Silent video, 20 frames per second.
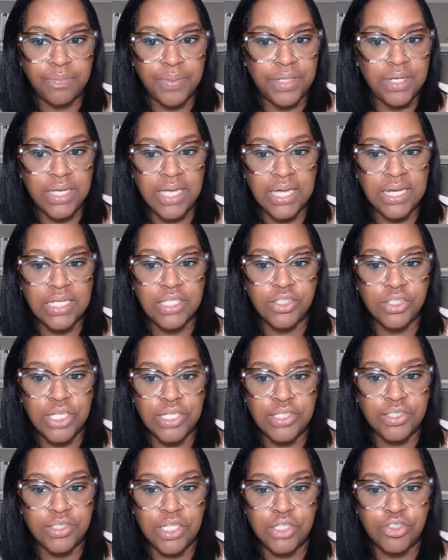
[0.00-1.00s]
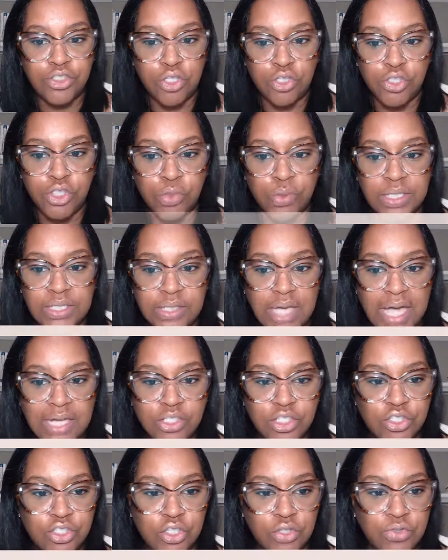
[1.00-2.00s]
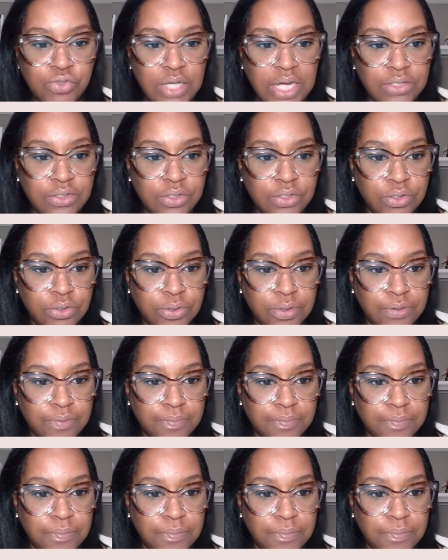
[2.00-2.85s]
But again, it's your choice. I just choose not to do it.